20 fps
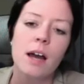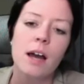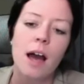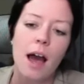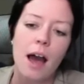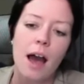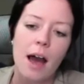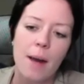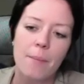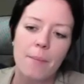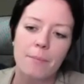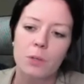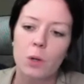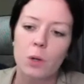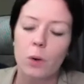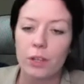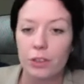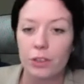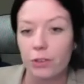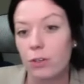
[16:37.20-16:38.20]

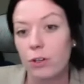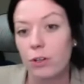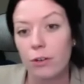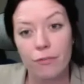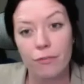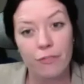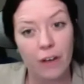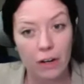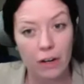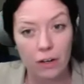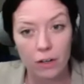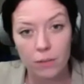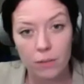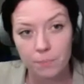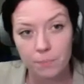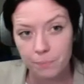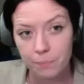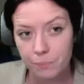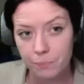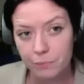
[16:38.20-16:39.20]
going through your
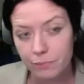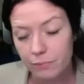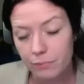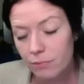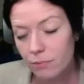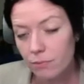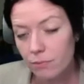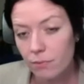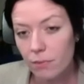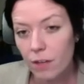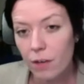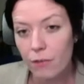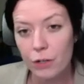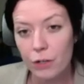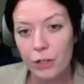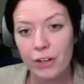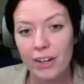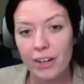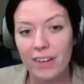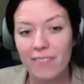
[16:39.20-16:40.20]
funnel of who
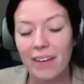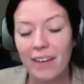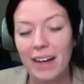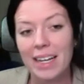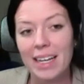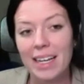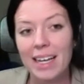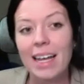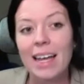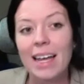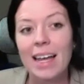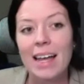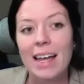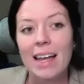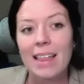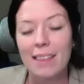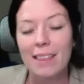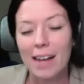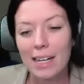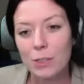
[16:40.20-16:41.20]
you're inviting.
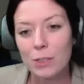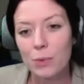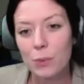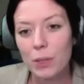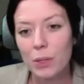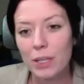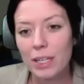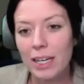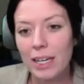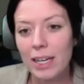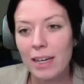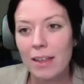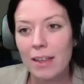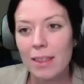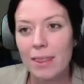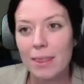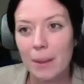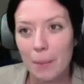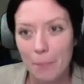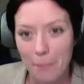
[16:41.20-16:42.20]
That's really
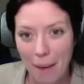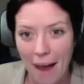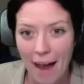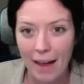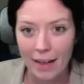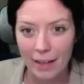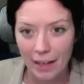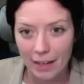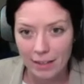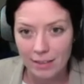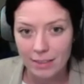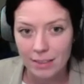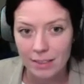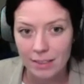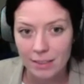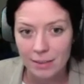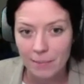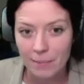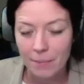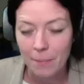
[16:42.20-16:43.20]
the back end.
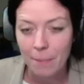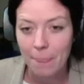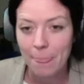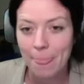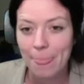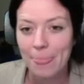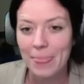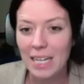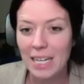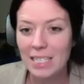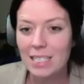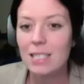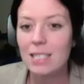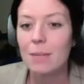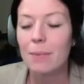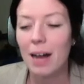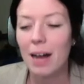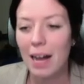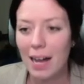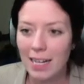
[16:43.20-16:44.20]
That's the
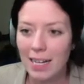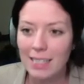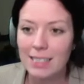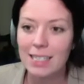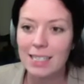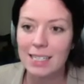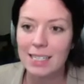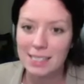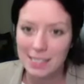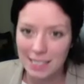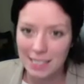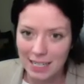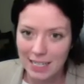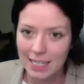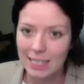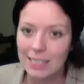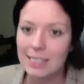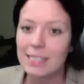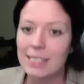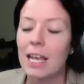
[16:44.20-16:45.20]
behind the
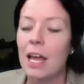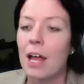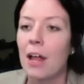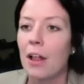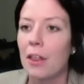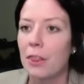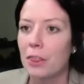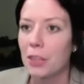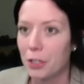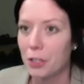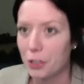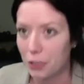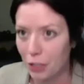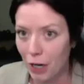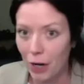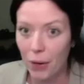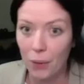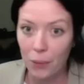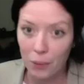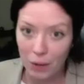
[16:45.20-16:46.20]
scenes, the
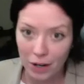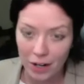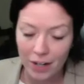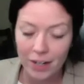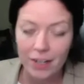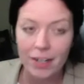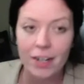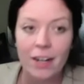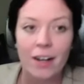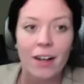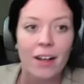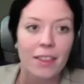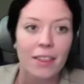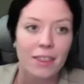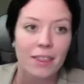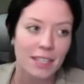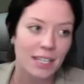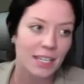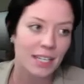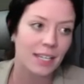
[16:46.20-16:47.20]
grunt work,
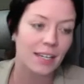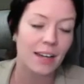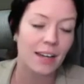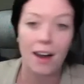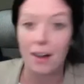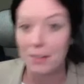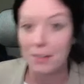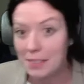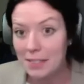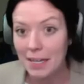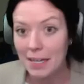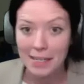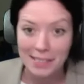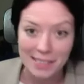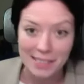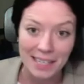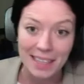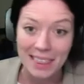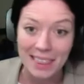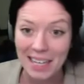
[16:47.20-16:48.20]
the
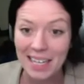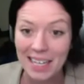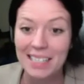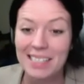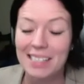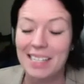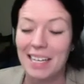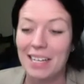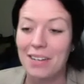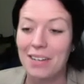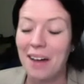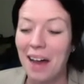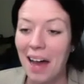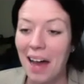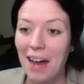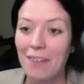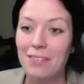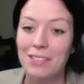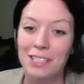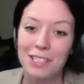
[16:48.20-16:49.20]
unsexy things that you
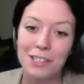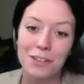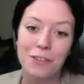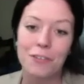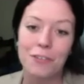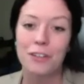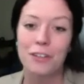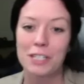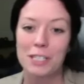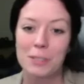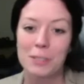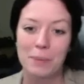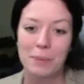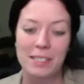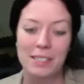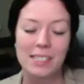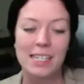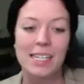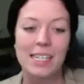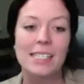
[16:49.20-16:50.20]
have to do for this
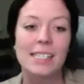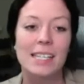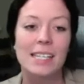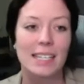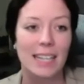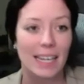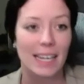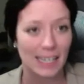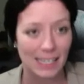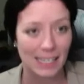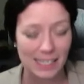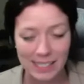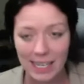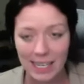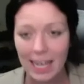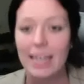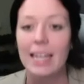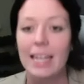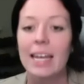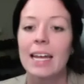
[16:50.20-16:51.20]
business. And like I
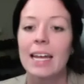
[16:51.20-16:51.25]
said,